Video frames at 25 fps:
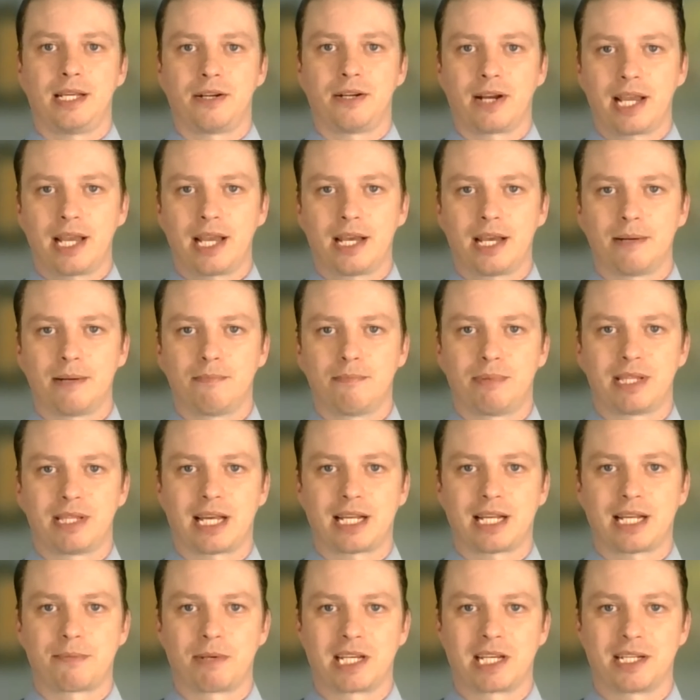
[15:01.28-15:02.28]
in your hand, but
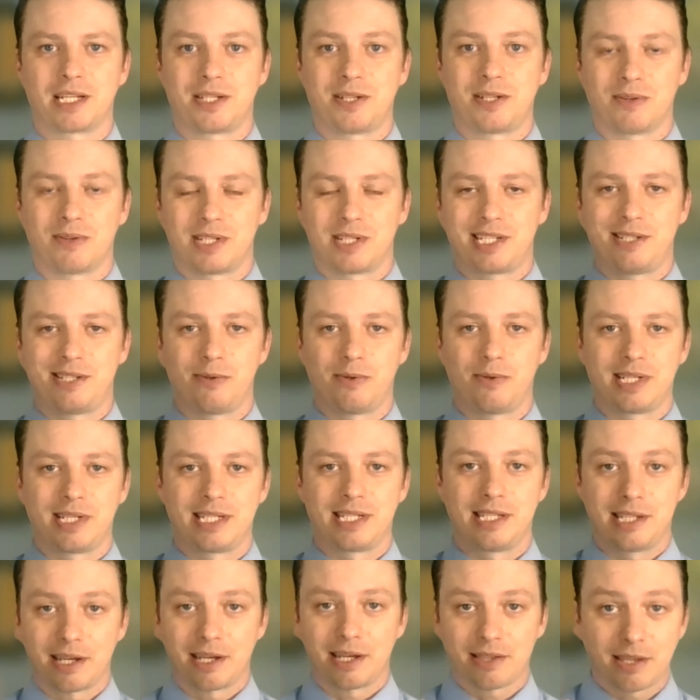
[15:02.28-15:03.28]
that's because you're
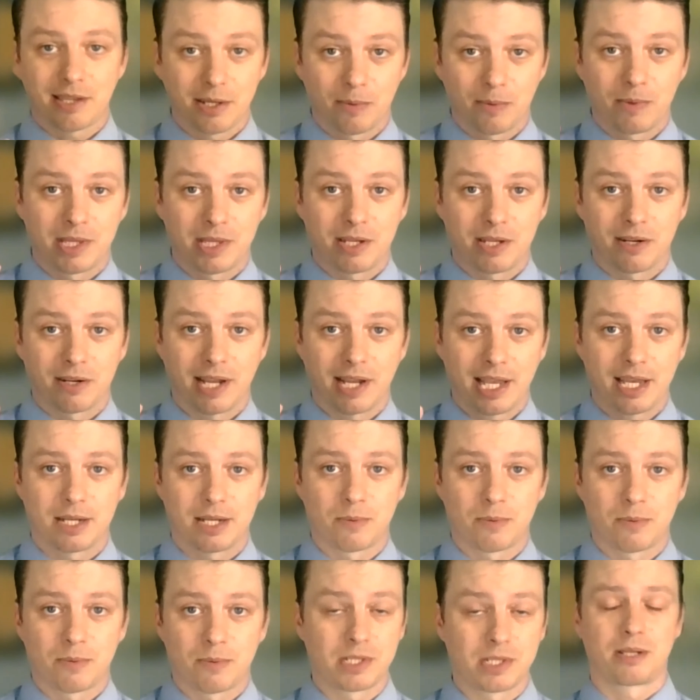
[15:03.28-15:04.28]
doing nothing with your
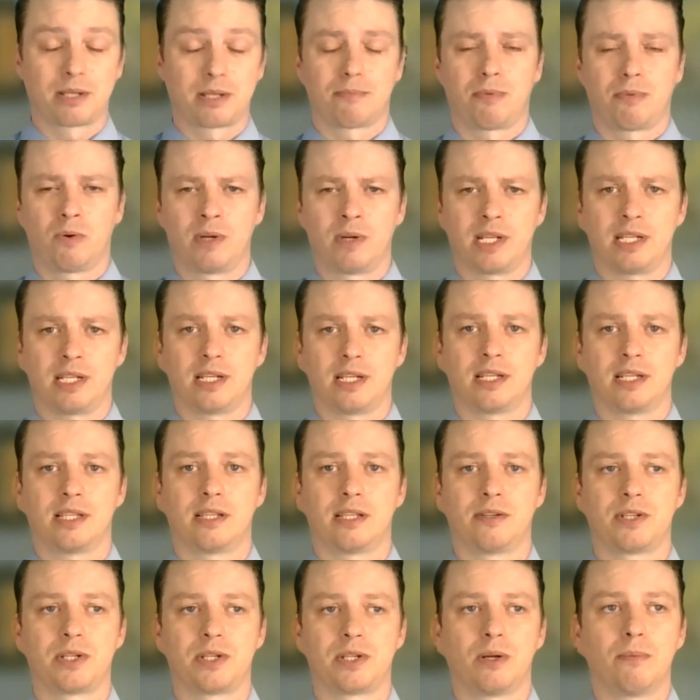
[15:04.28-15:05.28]
hand, what's the point?
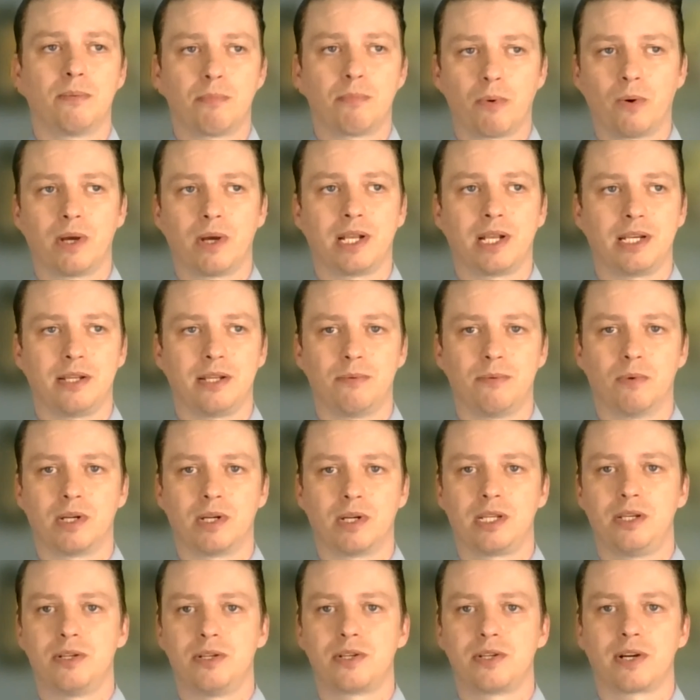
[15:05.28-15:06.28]
There's no point. You want
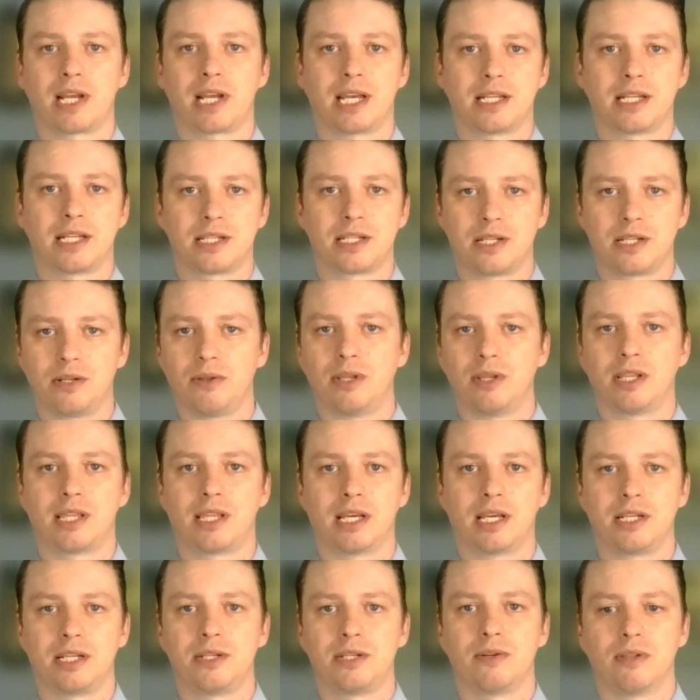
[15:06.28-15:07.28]
to use your hands to do the
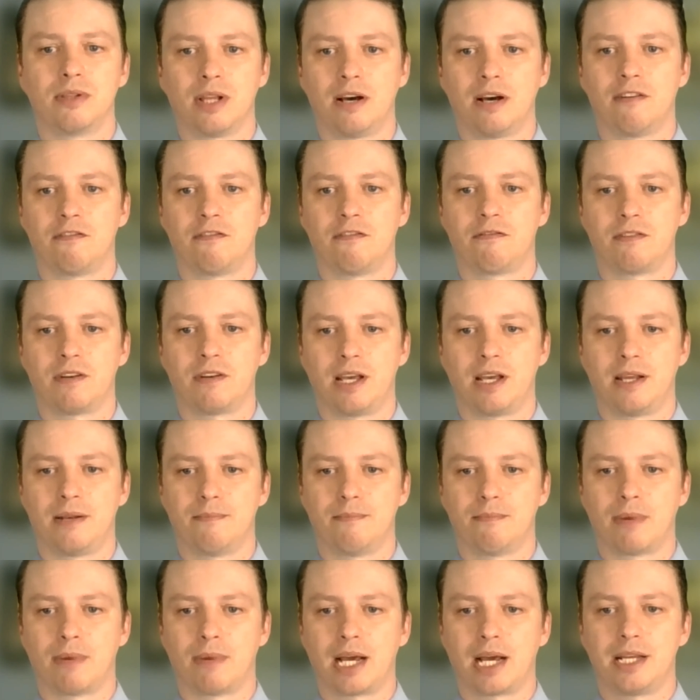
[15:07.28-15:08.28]
things you love.
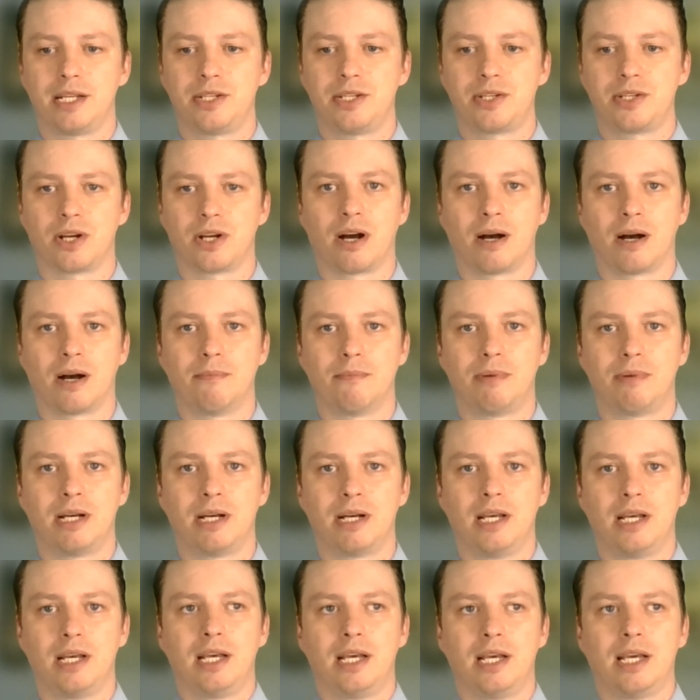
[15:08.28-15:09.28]
And my job
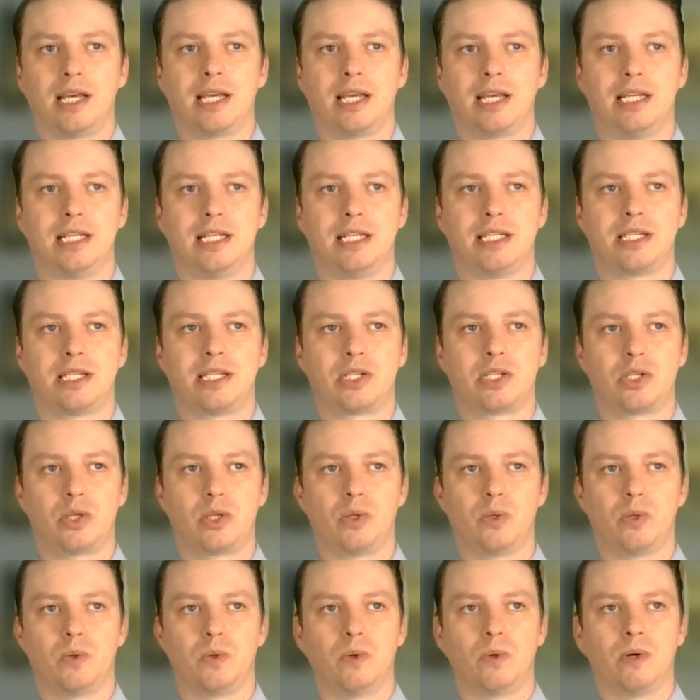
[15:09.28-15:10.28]
is
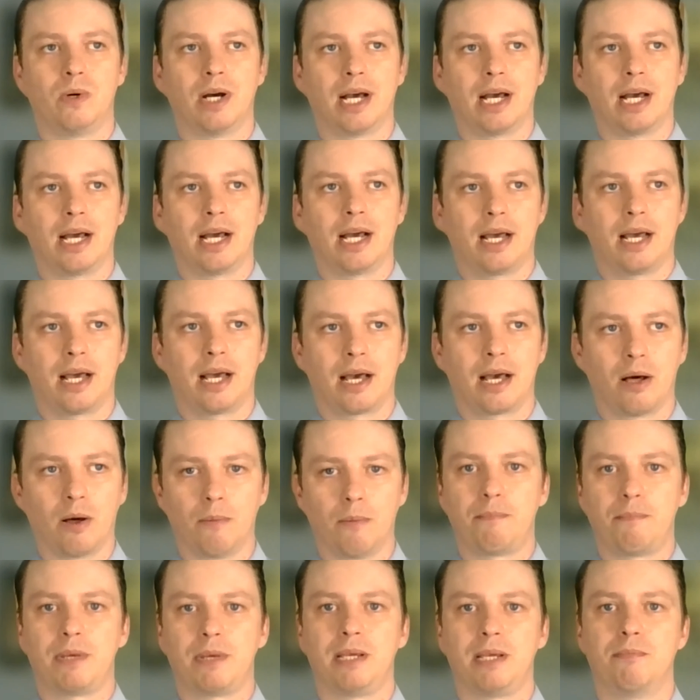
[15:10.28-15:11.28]
to
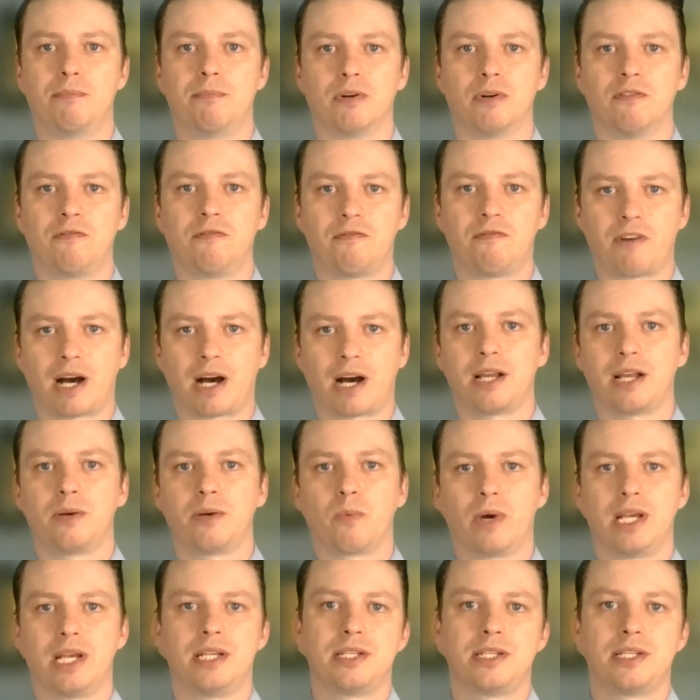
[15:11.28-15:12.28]
help people find
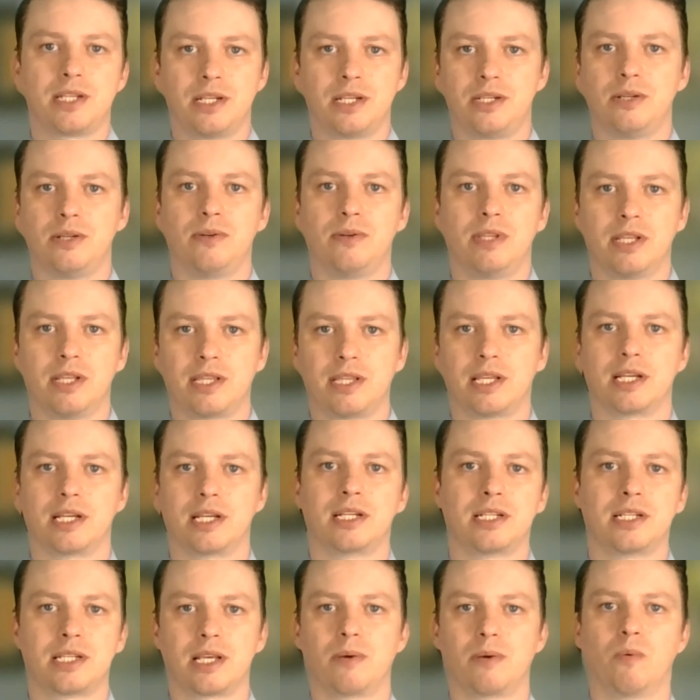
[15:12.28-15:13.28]
ways to do the
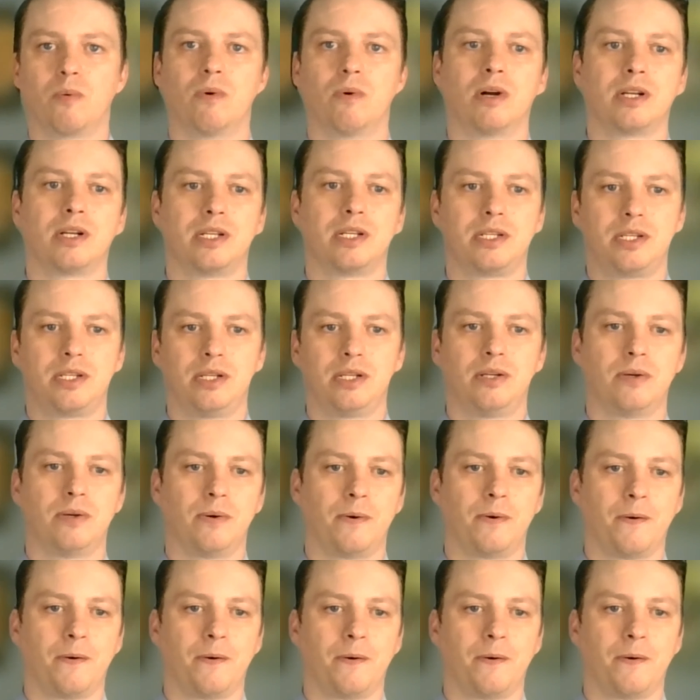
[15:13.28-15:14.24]
things they want to do.